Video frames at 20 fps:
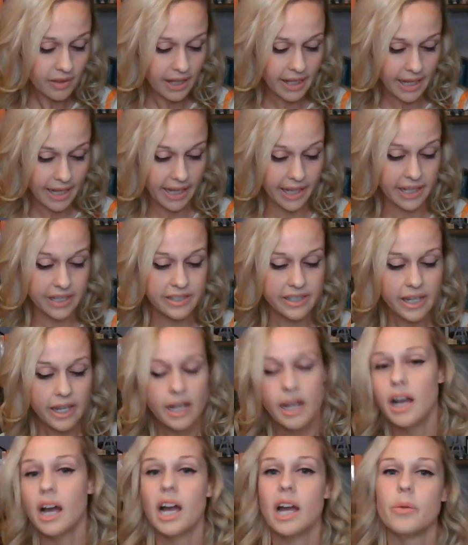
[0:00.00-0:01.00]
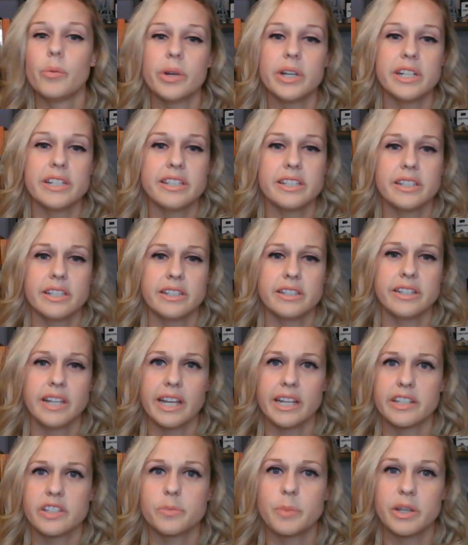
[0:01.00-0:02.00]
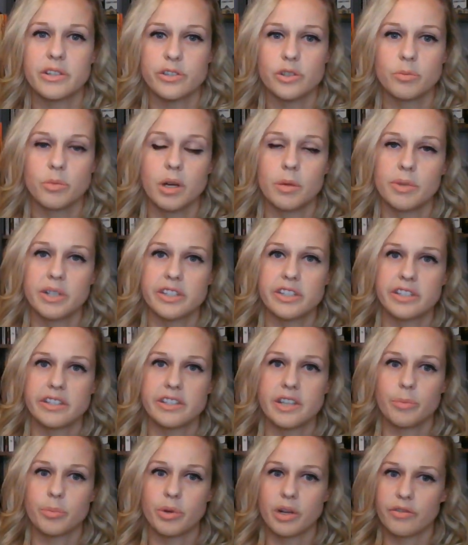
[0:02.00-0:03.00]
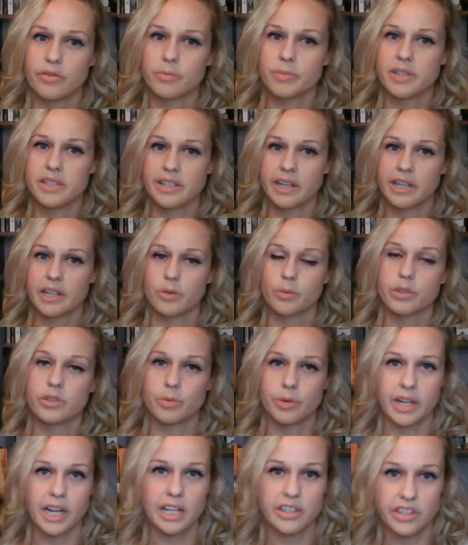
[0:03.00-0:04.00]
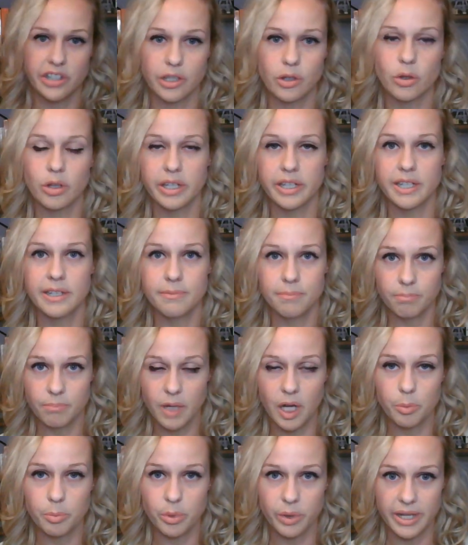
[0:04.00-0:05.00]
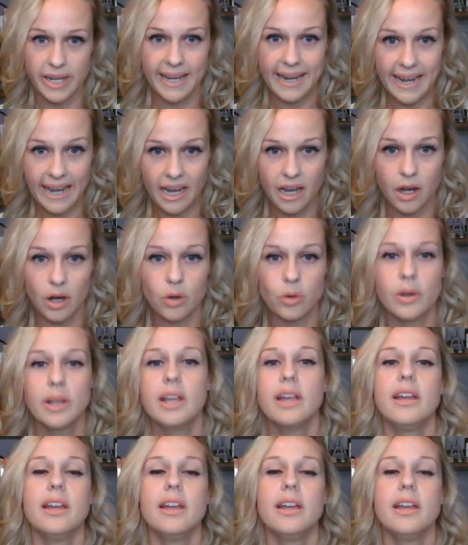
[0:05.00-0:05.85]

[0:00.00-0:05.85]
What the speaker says: And I wanted to take a special moment to separate from the data, which we're catching up on now,